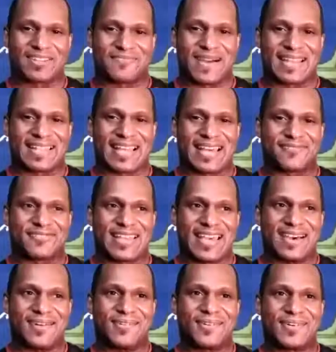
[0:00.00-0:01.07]
of my life
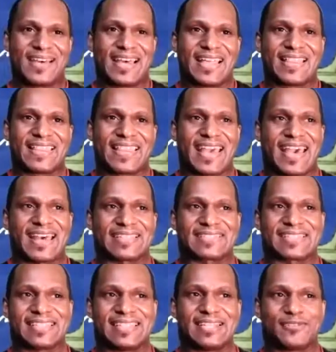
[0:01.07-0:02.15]
now. That